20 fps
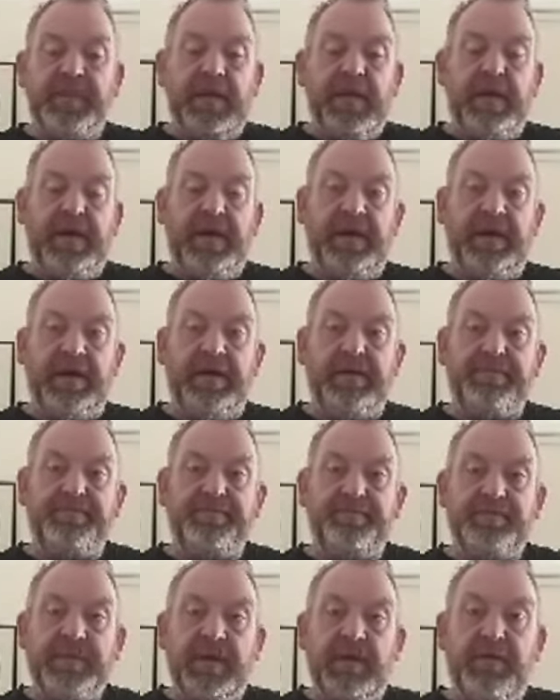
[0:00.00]

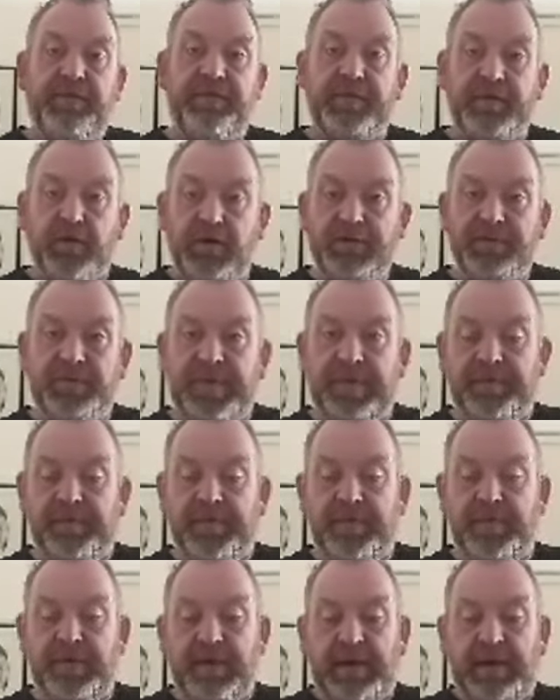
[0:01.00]
For those
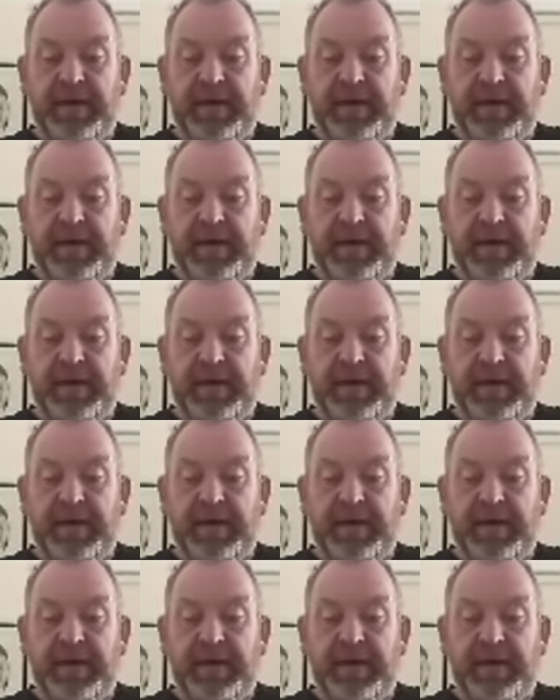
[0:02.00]
people